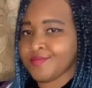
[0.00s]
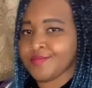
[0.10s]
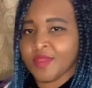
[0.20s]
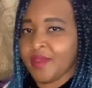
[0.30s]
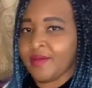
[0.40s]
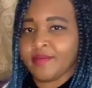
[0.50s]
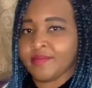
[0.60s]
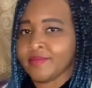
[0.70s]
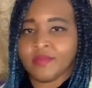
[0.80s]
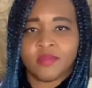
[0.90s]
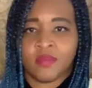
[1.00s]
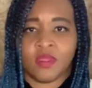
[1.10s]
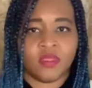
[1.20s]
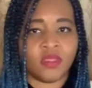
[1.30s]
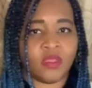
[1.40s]
No,
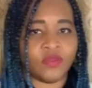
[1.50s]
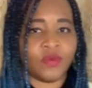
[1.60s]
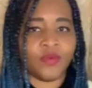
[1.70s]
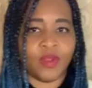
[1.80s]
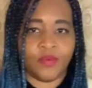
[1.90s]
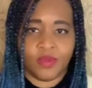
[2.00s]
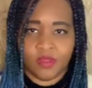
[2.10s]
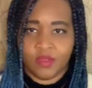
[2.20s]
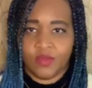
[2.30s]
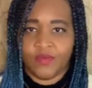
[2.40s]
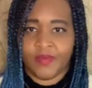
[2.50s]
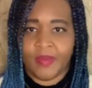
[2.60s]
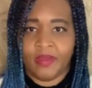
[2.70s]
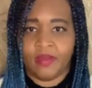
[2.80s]
it's not doing what I want it to do for me.